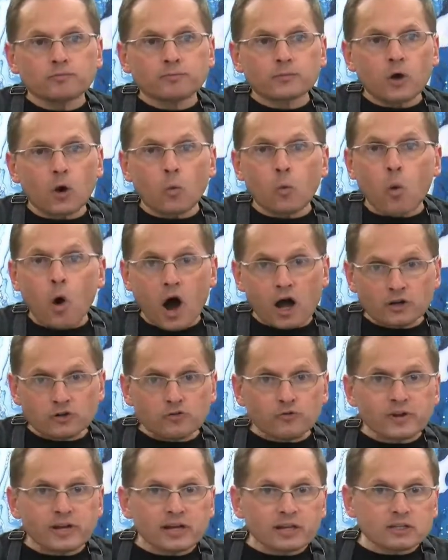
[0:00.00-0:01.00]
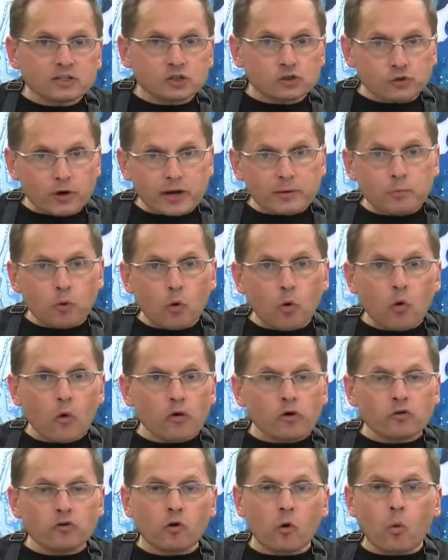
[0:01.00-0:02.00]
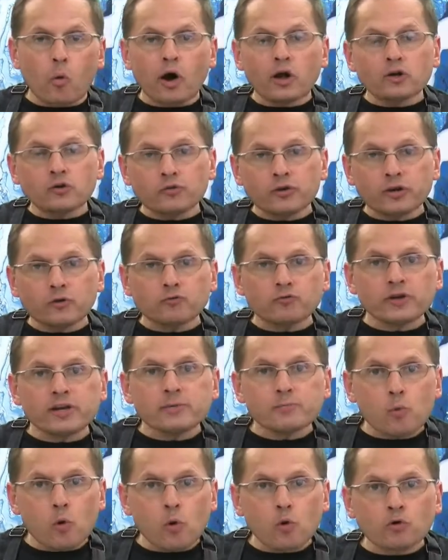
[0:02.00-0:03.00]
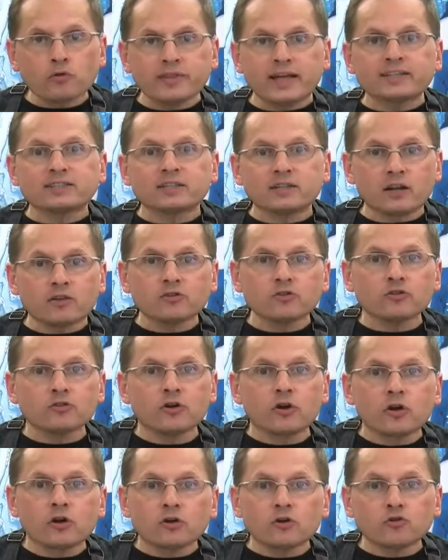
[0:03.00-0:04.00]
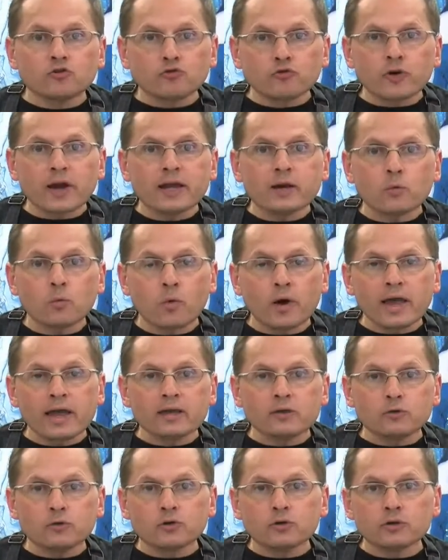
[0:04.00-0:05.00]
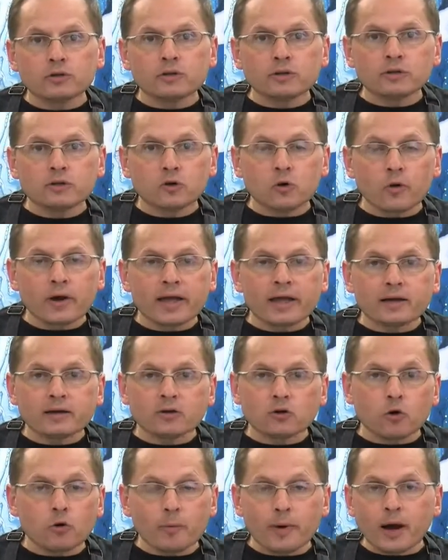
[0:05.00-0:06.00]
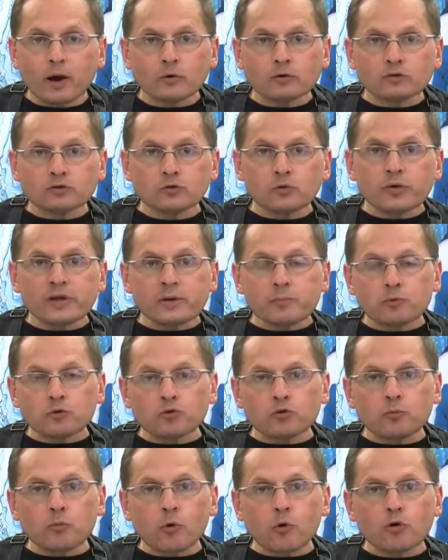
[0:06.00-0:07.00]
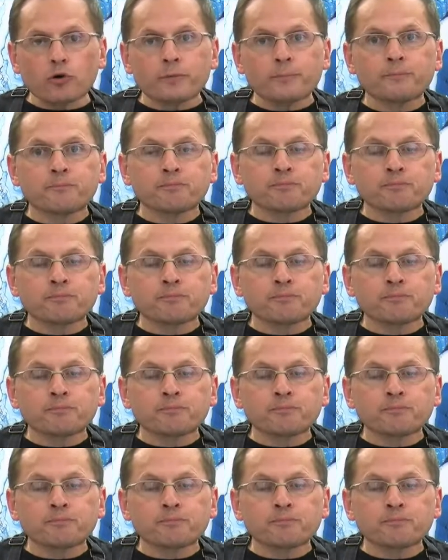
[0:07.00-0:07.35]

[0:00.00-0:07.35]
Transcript: wandering straight pour or a wandering ring pour. That's another great way you could go about doing a pearl pour.